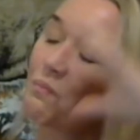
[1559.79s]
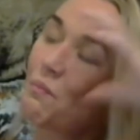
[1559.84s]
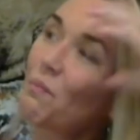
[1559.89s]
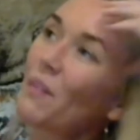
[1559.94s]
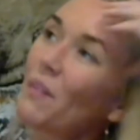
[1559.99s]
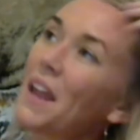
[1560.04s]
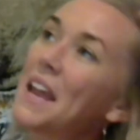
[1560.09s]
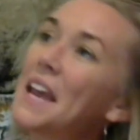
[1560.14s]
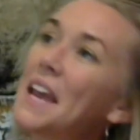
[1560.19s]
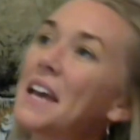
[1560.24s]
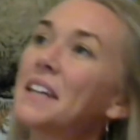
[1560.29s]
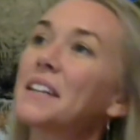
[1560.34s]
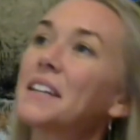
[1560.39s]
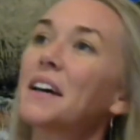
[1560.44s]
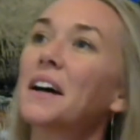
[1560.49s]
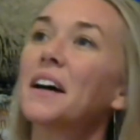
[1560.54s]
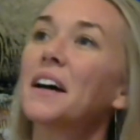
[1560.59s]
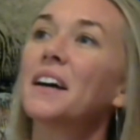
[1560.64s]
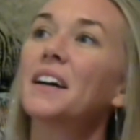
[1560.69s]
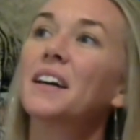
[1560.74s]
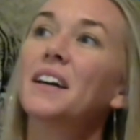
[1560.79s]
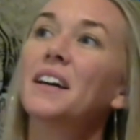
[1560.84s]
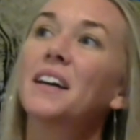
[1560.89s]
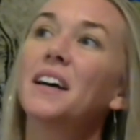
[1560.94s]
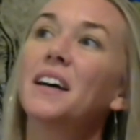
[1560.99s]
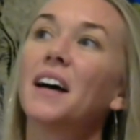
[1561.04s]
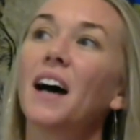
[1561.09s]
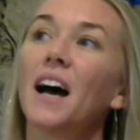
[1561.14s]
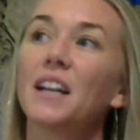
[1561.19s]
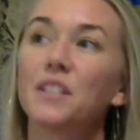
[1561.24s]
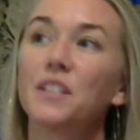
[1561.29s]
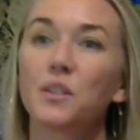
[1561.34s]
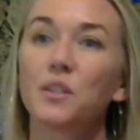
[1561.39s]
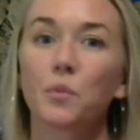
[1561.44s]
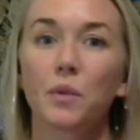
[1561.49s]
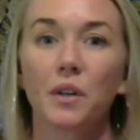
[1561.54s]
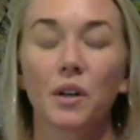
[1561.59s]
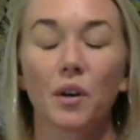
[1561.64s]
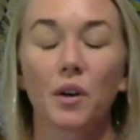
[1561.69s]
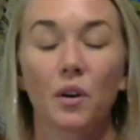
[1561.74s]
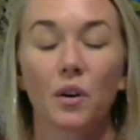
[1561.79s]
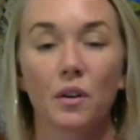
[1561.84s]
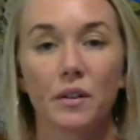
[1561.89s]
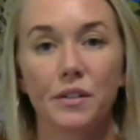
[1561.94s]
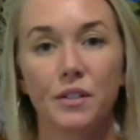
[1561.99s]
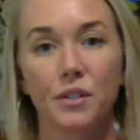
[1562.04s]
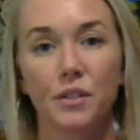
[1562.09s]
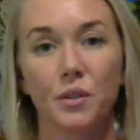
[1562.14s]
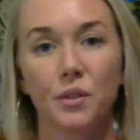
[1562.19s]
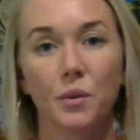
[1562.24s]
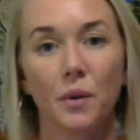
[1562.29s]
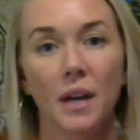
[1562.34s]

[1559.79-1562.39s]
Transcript: And I just want to encourage you